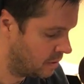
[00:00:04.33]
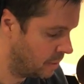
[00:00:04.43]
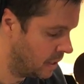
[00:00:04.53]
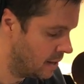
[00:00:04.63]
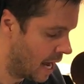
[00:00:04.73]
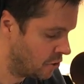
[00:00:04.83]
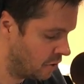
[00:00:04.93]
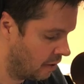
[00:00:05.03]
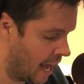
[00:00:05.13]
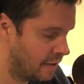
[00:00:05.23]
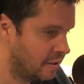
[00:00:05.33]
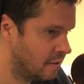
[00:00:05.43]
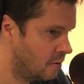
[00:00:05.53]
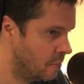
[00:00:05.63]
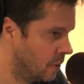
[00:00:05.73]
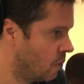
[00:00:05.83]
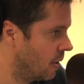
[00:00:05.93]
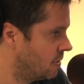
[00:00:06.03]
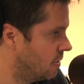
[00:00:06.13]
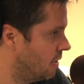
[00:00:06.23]
to be National Ask a Stupid
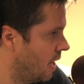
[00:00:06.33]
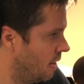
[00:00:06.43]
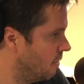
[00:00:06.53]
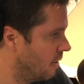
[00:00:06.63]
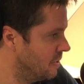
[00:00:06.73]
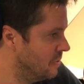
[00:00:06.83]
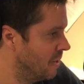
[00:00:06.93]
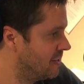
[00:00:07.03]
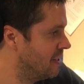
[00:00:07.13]
Question Day here on US